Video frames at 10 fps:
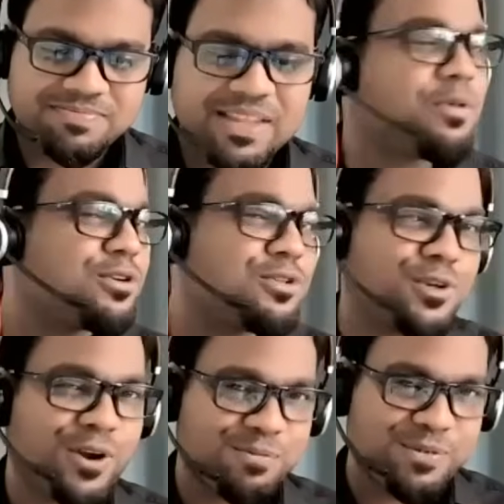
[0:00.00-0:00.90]
I'm not
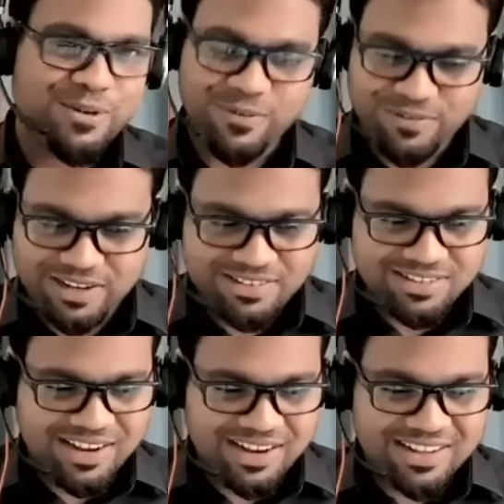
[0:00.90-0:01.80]
sure how many of you have done
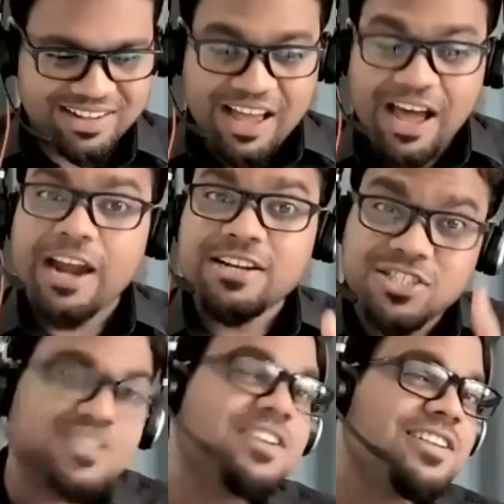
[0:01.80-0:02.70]
that. And
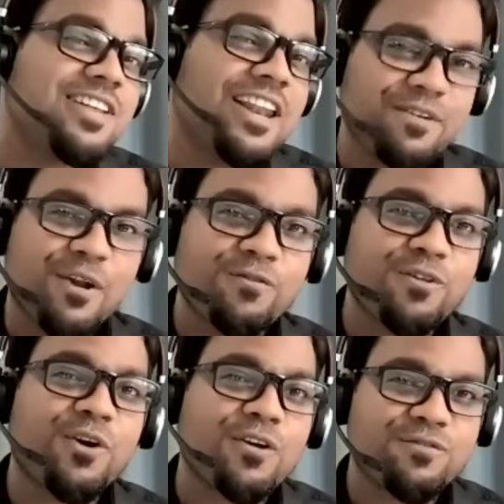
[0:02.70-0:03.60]
still, the level of the
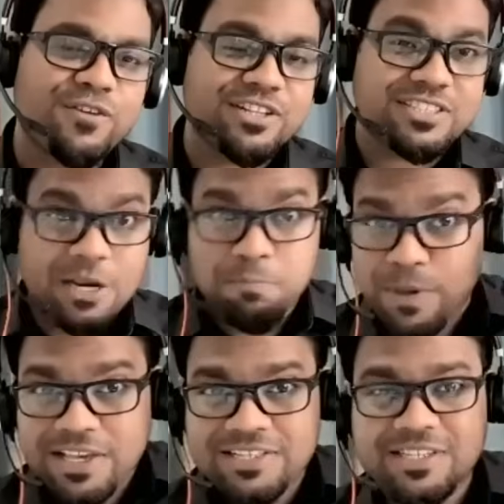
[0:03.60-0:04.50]
confidence still
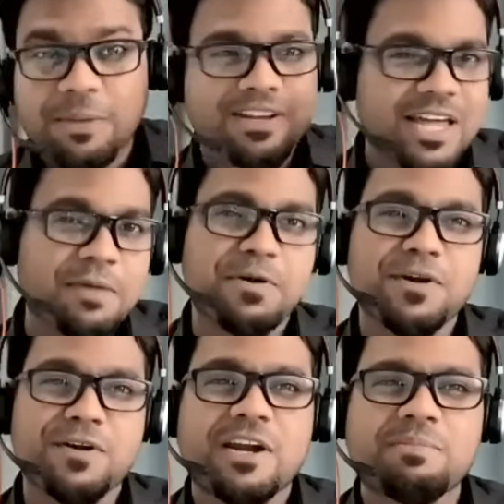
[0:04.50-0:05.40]
peaks up at that
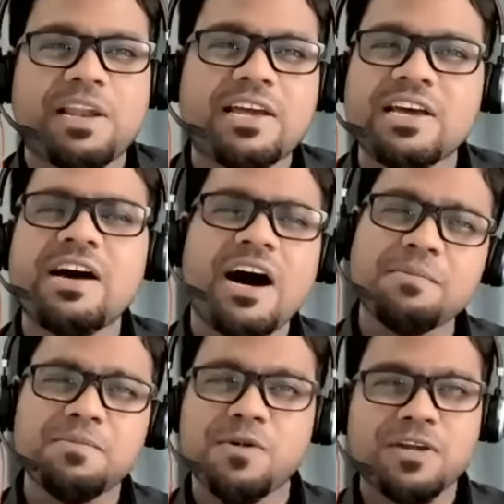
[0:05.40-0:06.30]
particular time. They're like,
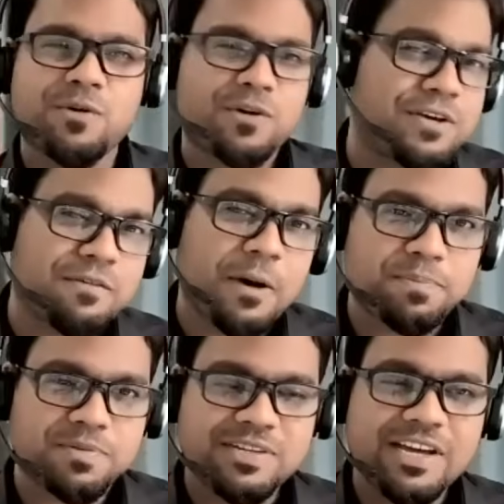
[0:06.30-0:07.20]
I'm not going to give up.
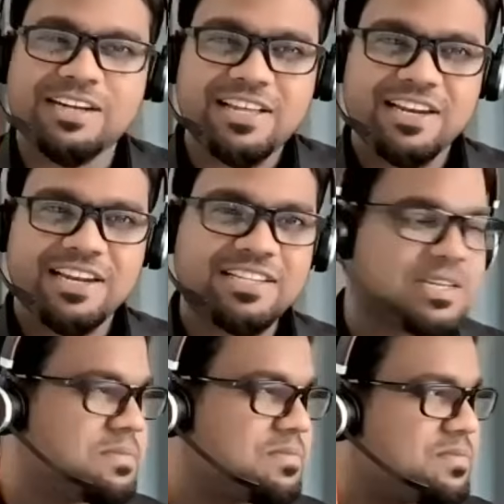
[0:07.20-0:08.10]
And they read
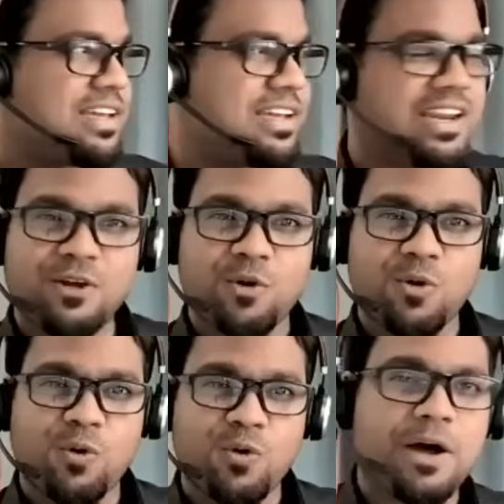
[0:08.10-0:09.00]
some very great
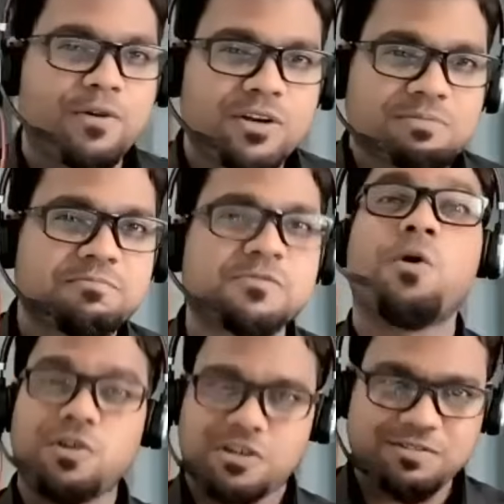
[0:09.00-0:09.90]
quote about
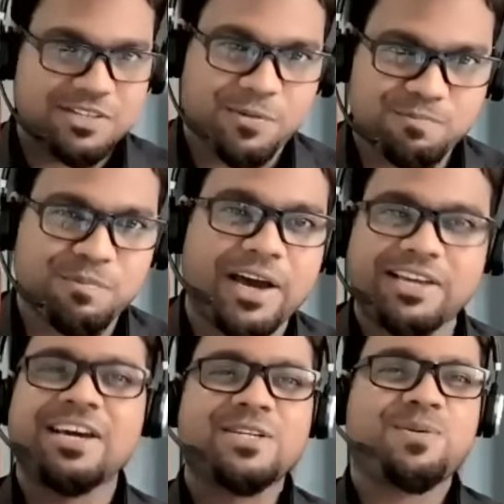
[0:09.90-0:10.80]
quote, by
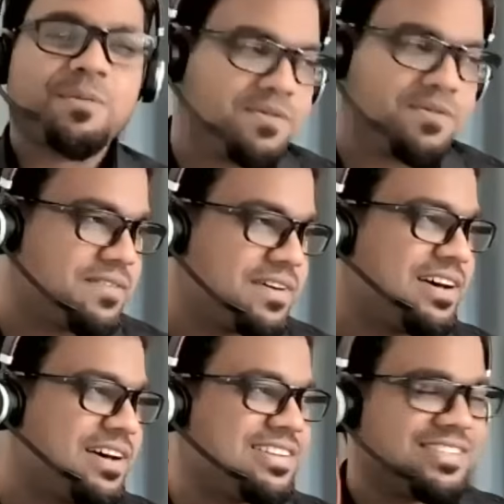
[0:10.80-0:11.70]
Swami
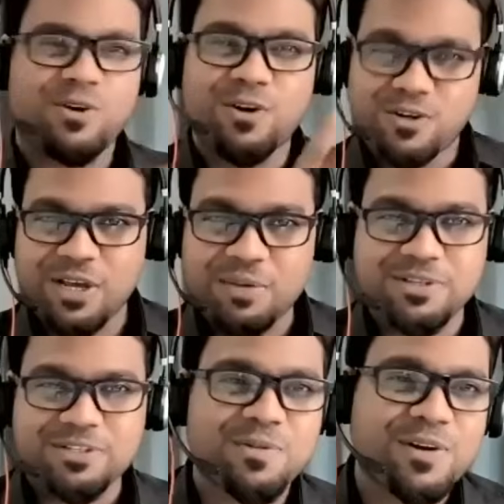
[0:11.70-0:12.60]
Vivekananda or Dr.
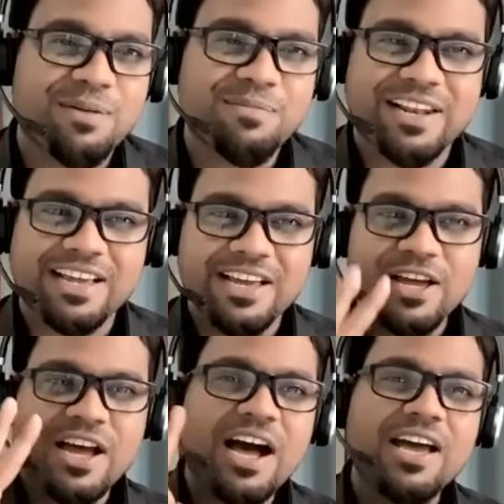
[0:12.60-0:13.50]
APJ Abdul Kalam, and they're like,
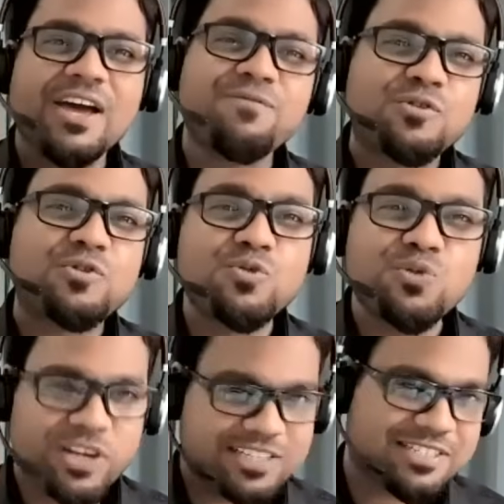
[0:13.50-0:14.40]
I have 2
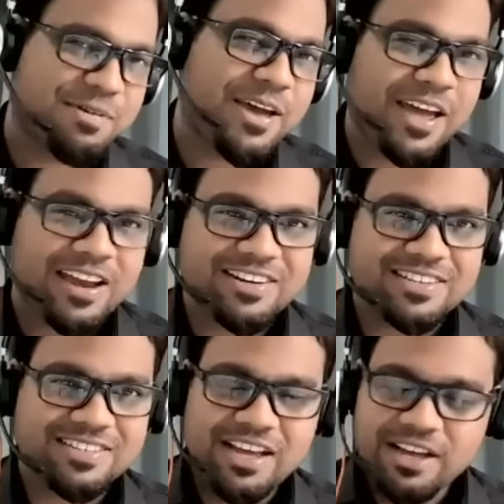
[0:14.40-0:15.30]
days in my hand.
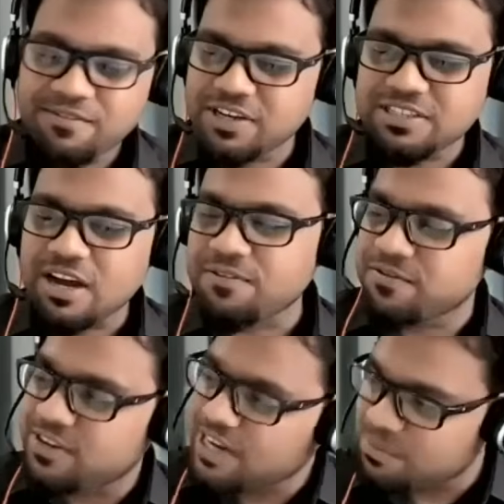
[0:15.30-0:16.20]
First half of
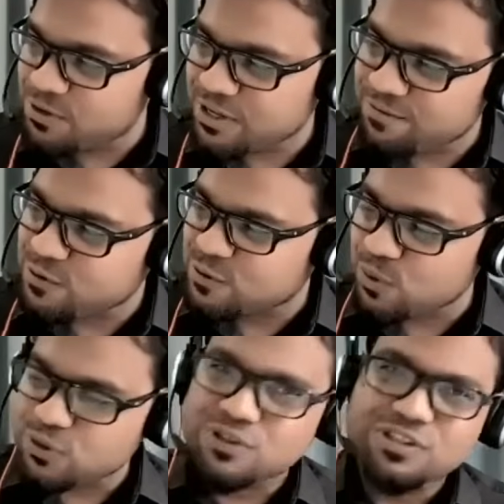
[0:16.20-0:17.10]
the day, I'm going to give to
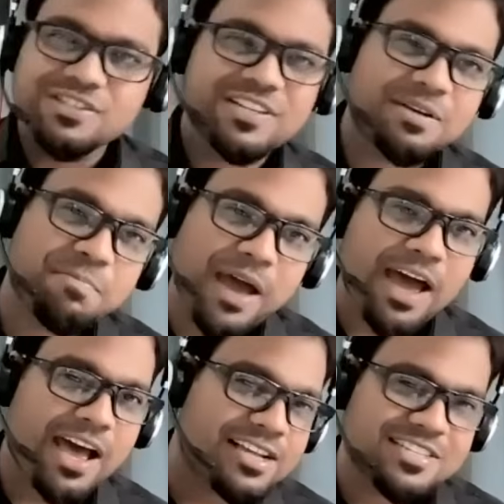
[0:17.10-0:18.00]
social, then
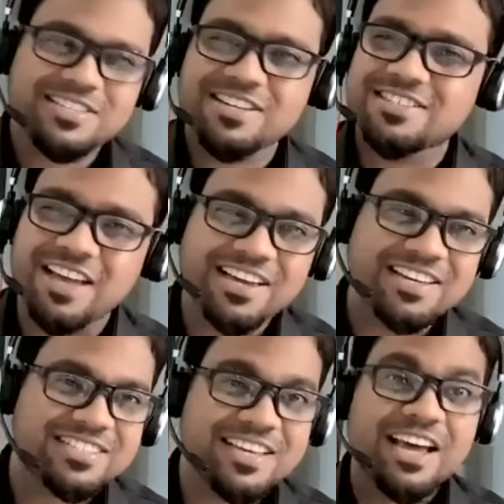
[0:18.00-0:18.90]
maths, and then
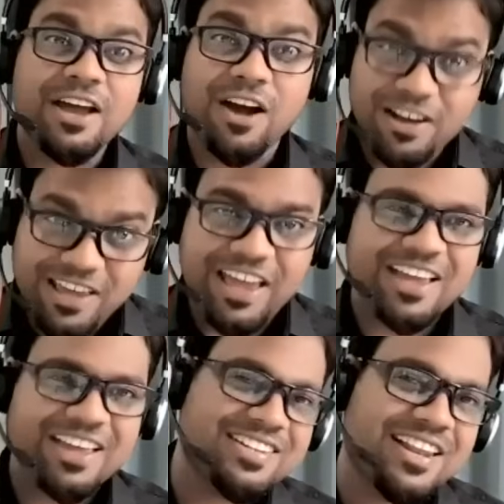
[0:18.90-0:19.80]
science. And
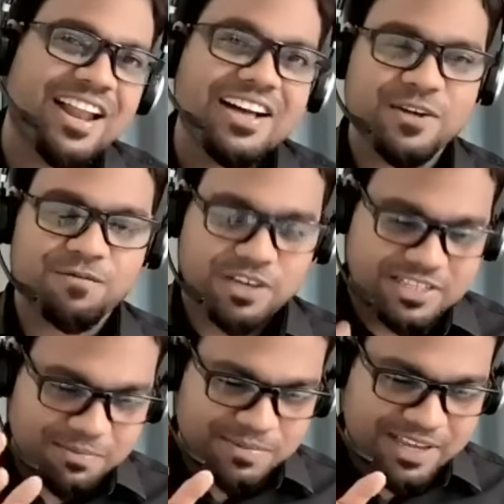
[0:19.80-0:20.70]
again, in the last day of the
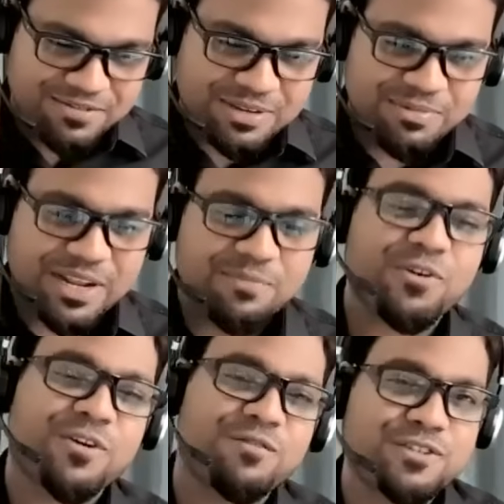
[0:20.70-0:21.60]
exam, they give some time for
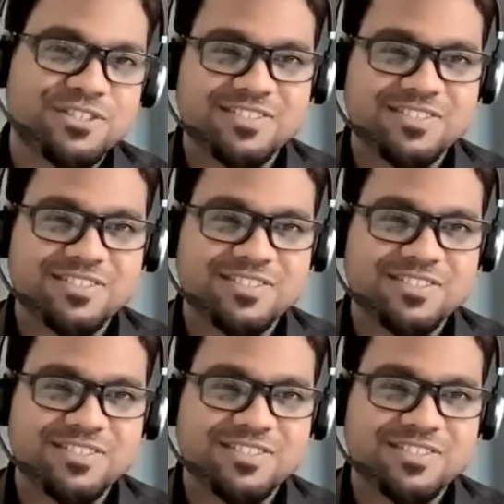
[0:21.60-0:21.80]
revision.